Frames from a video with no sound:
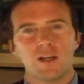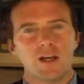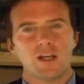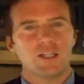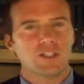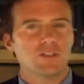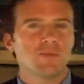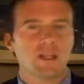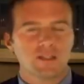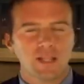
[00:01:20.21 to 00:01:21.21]
It just
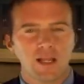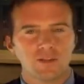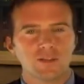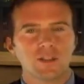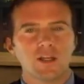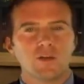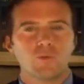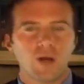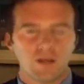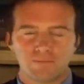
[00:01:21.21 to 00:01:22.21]
makes sense.
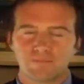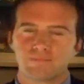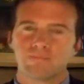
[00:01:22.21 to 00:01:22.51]
Well,